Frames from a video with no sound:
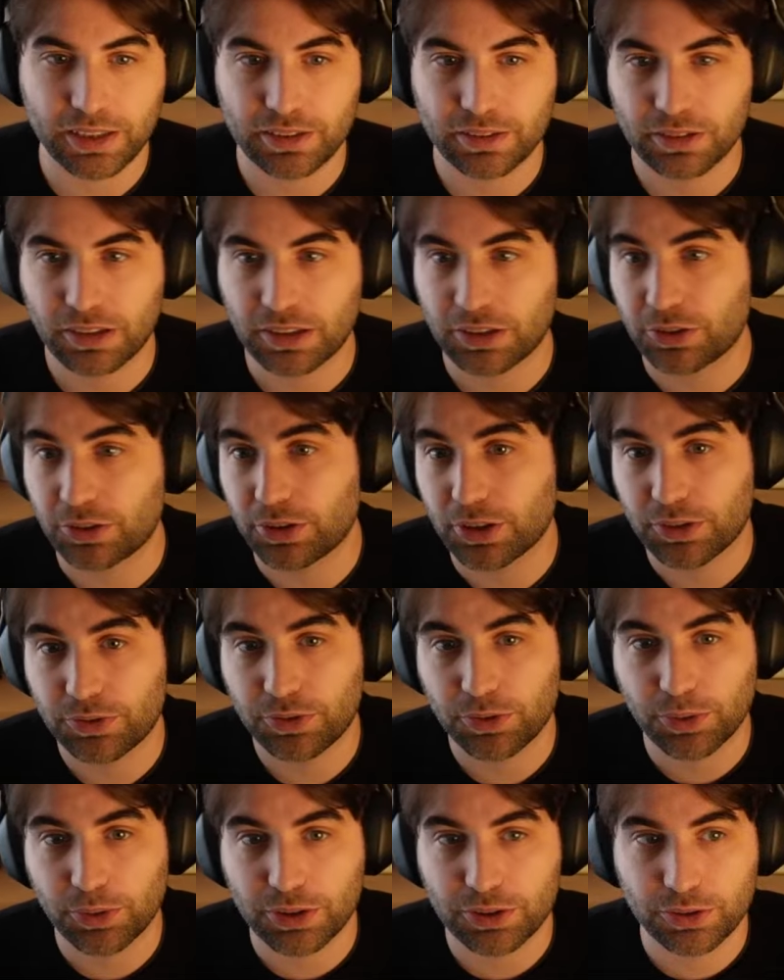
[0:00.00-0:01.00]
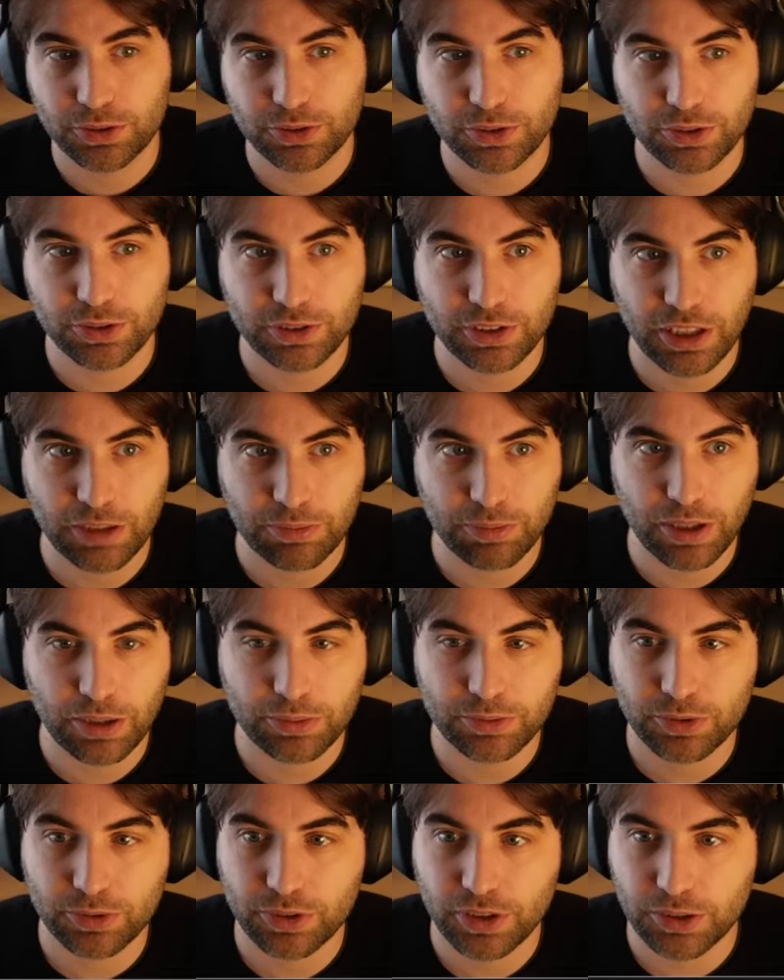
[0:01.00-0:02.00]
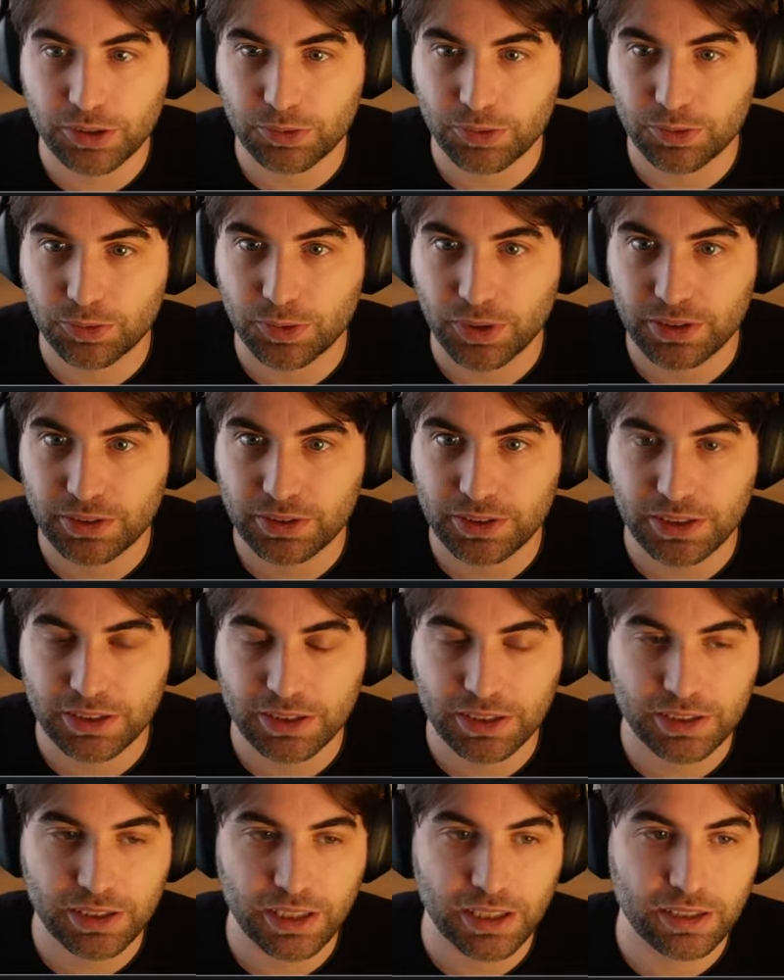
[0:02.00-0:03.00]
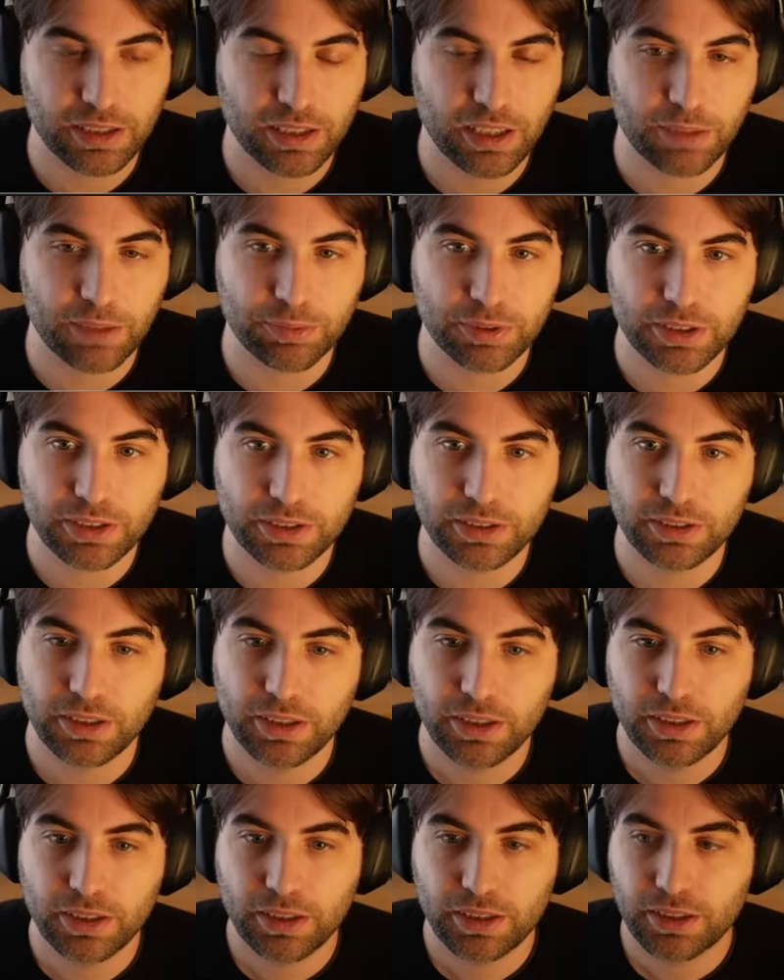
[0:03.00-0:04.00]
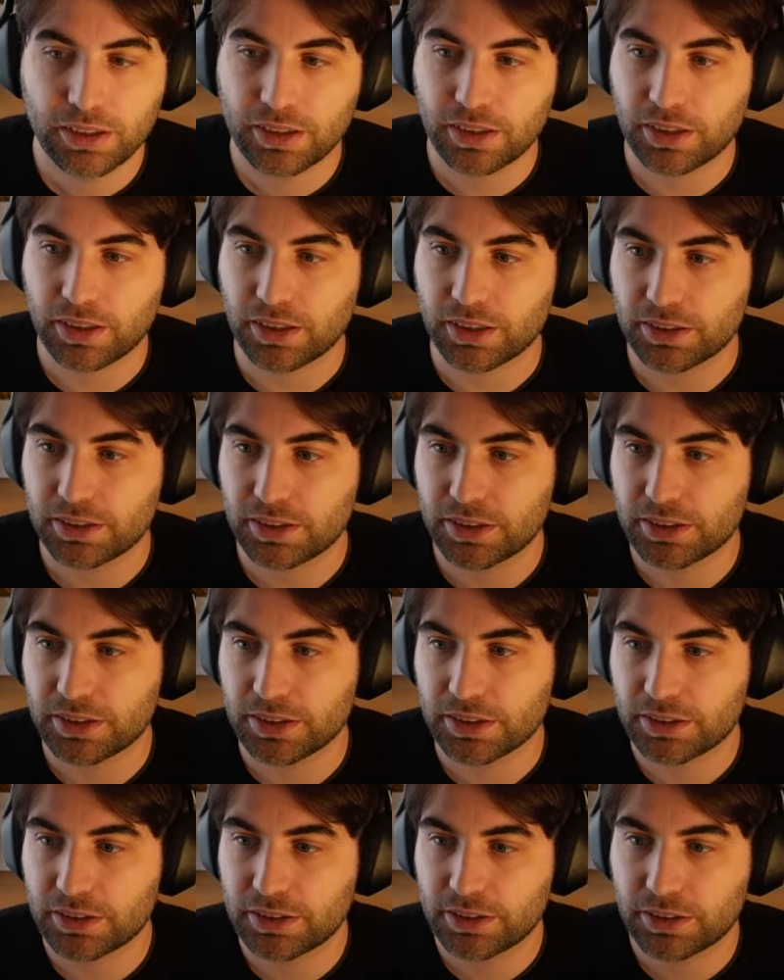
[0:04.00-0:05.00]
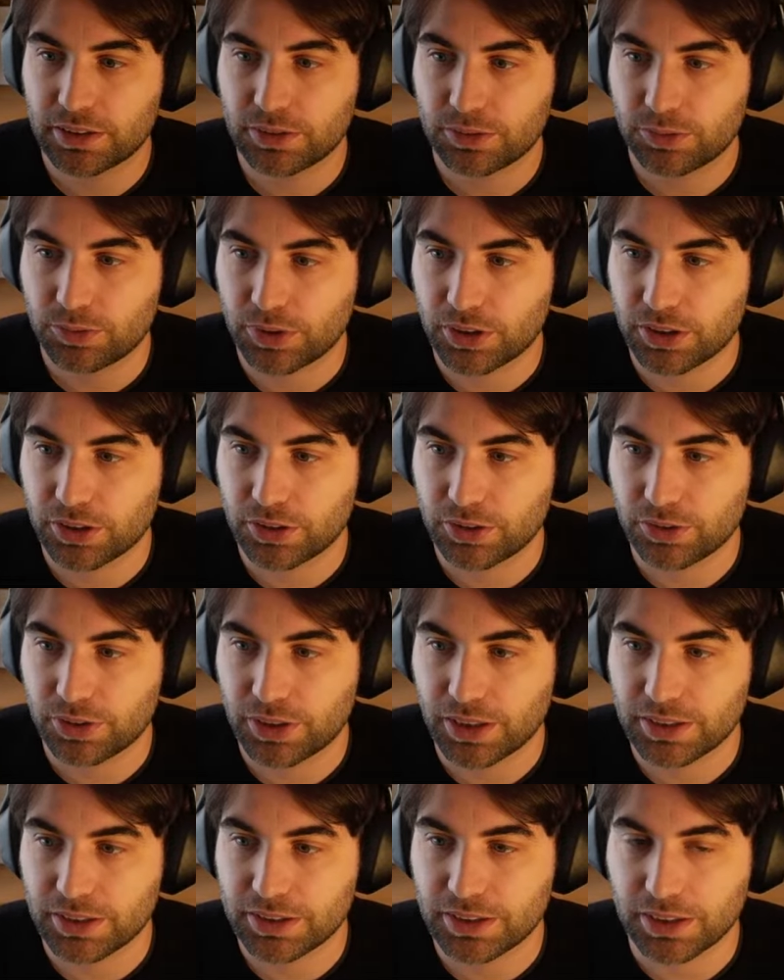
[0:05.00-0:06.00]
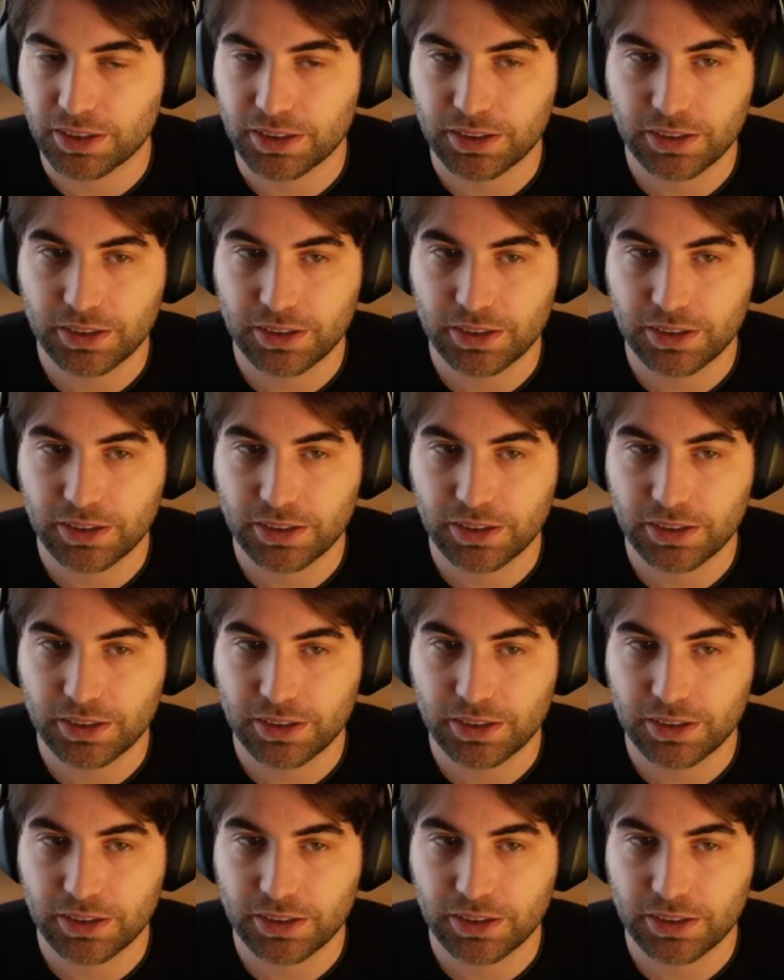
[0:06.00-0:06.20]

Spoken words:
Or if you want to just keep up to date with what changes are happening, this is where you can see it.